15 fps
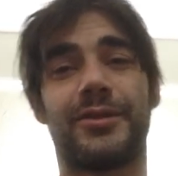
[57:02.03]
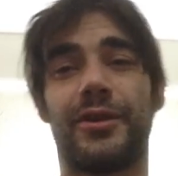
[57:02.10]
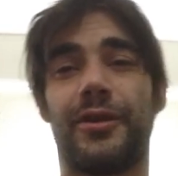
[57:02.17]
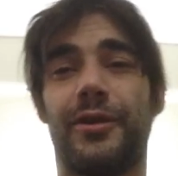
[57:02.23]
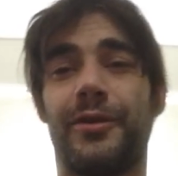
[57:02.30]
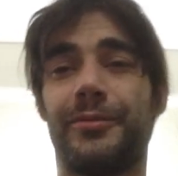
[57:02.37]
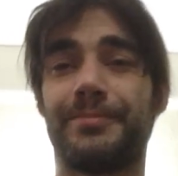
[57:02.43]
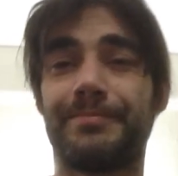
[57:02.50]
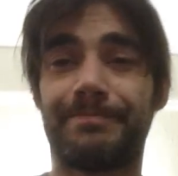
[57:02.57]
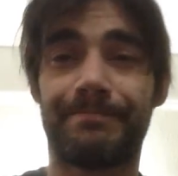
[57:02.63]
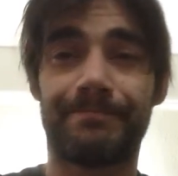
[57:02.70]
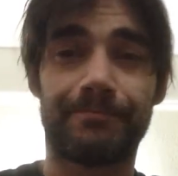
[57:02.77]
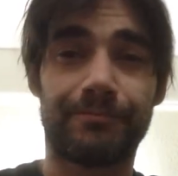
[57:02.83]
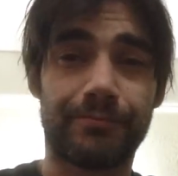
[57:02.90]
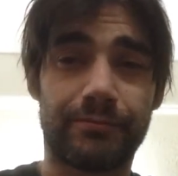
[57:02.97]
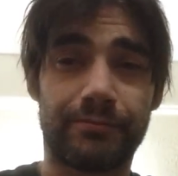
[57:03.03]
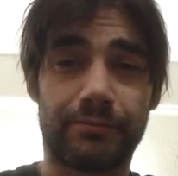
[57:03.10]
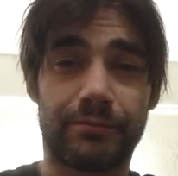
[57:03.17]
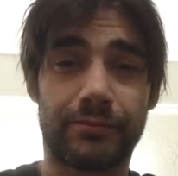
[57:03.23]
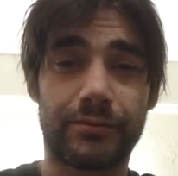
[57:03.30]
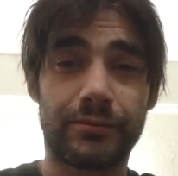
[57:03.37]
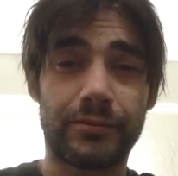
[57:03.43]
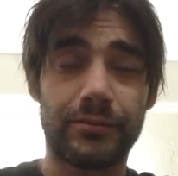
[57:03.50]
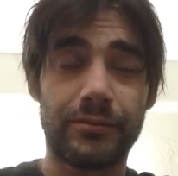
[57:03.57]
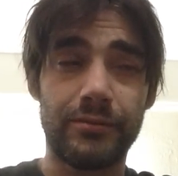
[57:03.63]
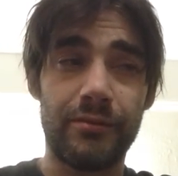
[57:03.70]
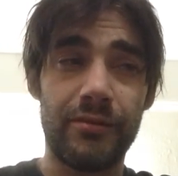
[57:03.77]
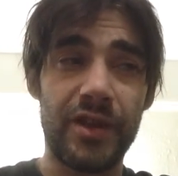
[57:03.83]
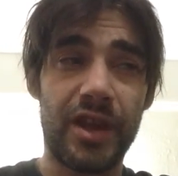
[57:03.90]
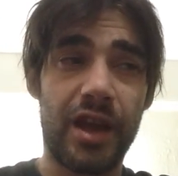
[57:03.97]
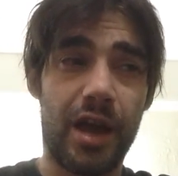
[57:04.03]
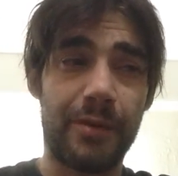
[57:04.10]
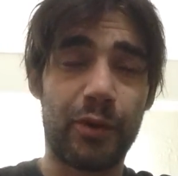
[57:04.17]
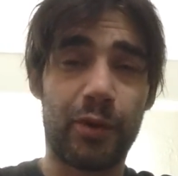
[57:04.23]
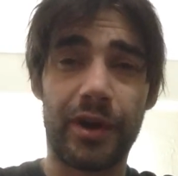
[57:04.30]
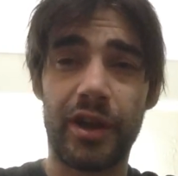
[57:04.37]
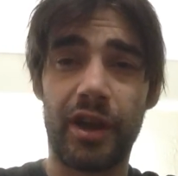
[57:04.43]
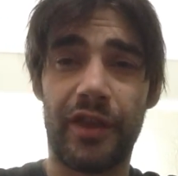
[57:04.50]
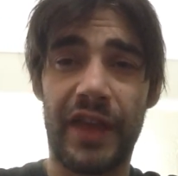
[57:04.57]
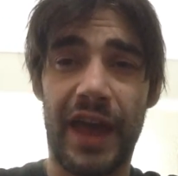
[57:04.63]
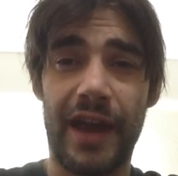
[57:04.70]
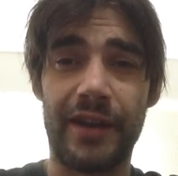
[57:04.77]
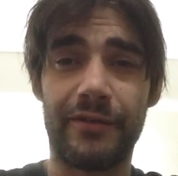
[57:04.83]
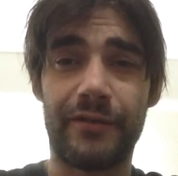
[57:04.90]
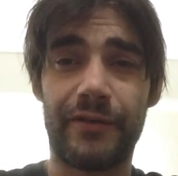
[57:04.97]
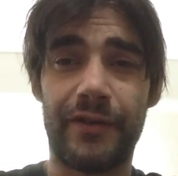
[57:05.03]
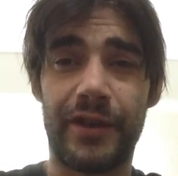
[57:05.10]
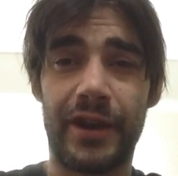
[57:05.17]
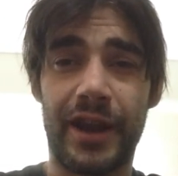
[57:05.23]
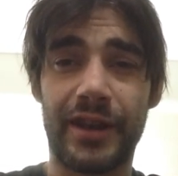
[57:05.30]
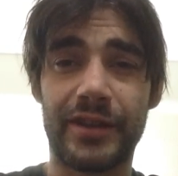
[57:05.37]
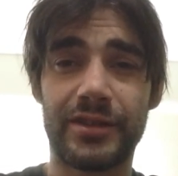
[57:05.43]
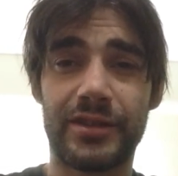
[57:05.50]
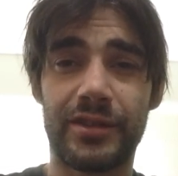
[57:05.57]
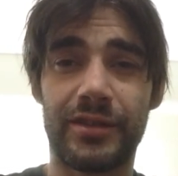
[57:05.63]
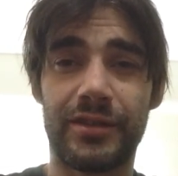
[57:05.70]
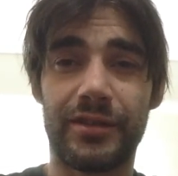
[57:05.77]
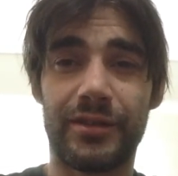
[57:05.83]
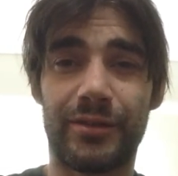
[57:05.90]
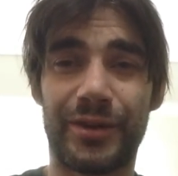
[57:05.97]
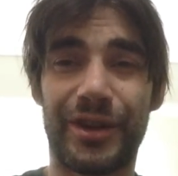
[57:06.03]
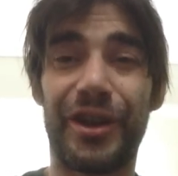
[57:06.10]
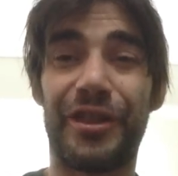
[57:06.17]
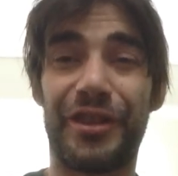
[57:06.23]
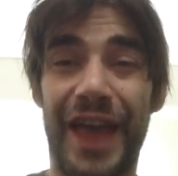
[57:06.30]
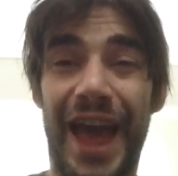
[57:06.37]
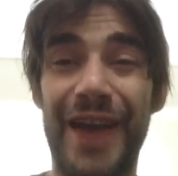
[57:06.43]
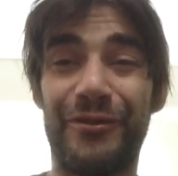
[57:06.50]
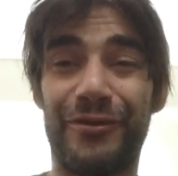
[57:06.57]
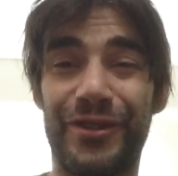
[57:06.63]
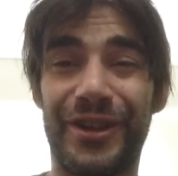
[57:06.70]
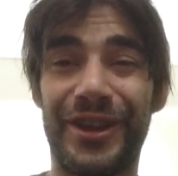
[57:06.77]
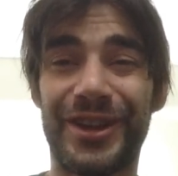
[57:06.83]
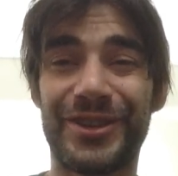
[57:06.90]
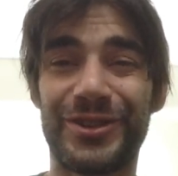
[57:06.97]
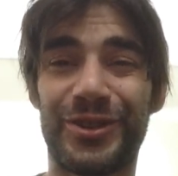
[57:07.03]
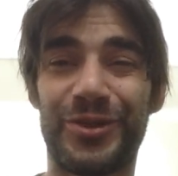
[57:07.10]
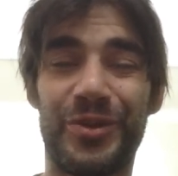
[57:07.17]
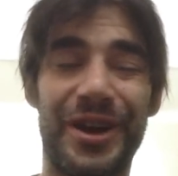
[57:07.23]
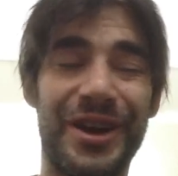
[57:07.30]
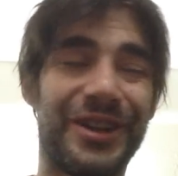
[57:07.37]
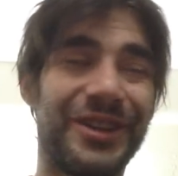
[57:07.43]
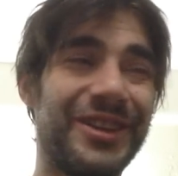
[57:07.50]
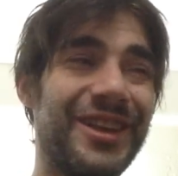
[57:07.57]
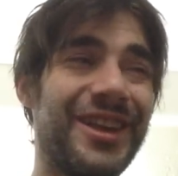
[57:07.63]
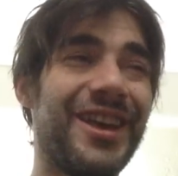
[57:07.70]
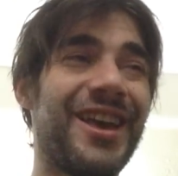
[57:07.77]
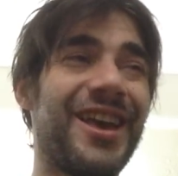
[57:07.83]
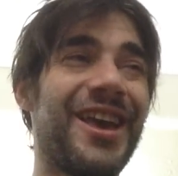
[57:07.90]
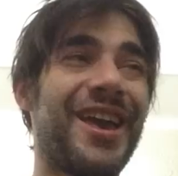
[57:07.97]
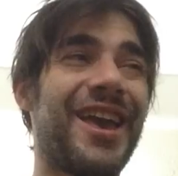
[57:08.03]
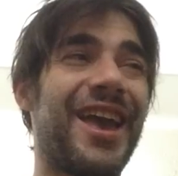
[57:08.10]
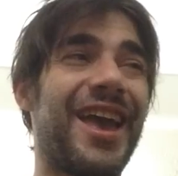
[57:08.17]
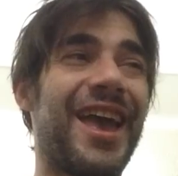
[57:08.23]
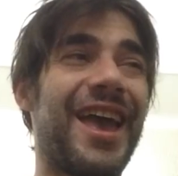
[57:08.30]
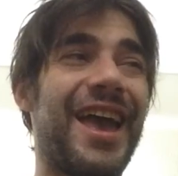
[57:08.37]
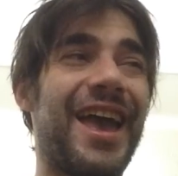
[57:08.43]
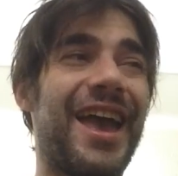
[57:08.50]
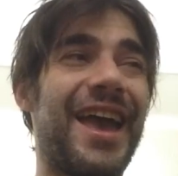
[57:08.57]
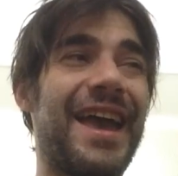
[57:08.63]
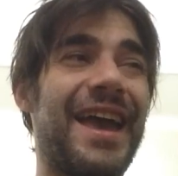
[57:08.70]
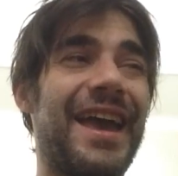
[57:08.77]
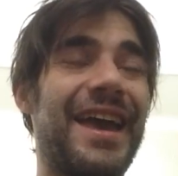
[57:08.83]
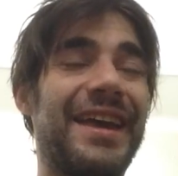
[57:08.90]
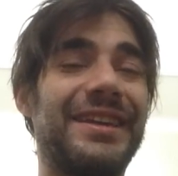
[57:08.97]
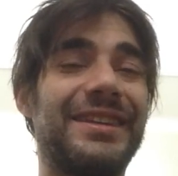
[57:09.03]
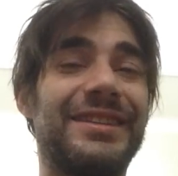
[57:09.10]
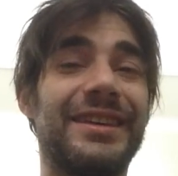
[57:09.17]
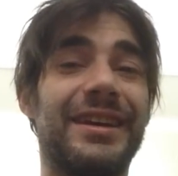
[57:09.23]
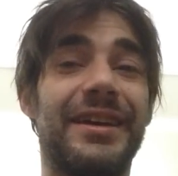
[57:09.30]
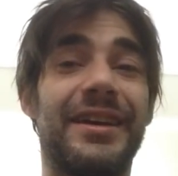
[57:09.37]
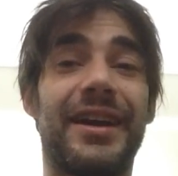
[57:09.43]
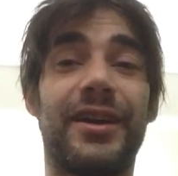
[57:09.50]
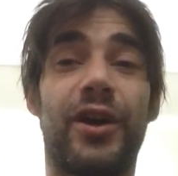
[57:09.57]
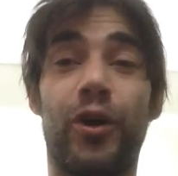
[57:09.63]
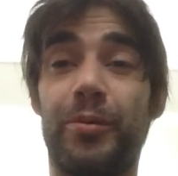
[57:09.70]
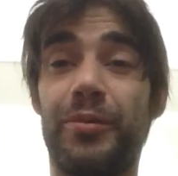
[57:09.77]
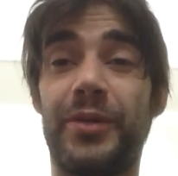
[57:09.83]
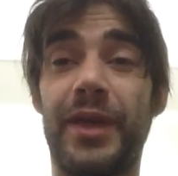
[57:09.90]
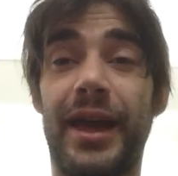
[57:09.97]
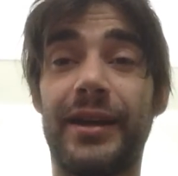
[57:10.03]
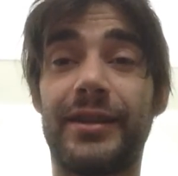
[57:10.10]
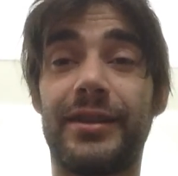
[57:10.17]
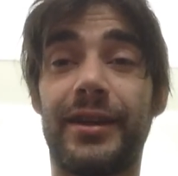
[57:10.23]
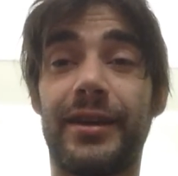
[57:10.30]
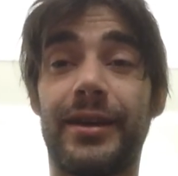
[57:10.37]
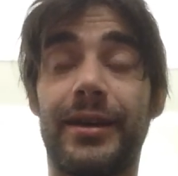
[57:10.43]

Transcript: So yeah, I'll be working on that for the next little while, and I hope that